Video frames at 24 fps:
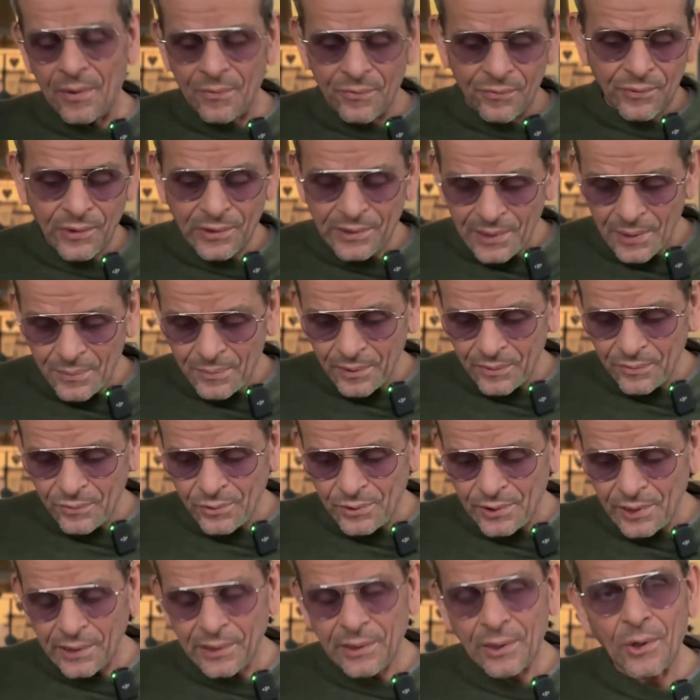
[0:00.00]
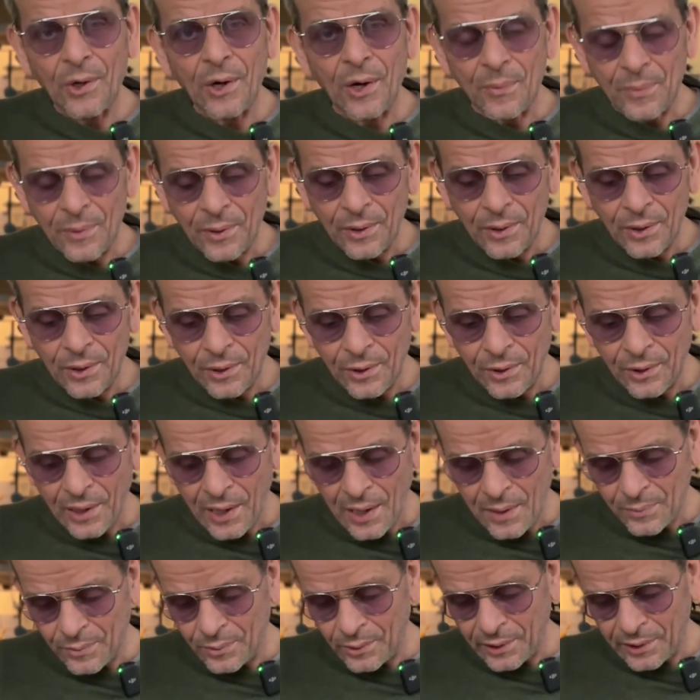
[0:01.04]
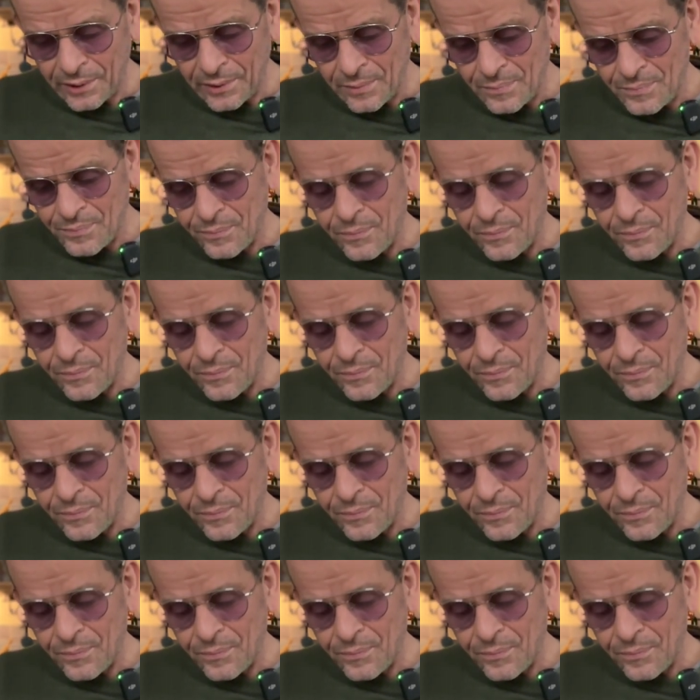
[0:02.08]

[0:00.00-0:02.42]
for example, if you take the copper carbonate,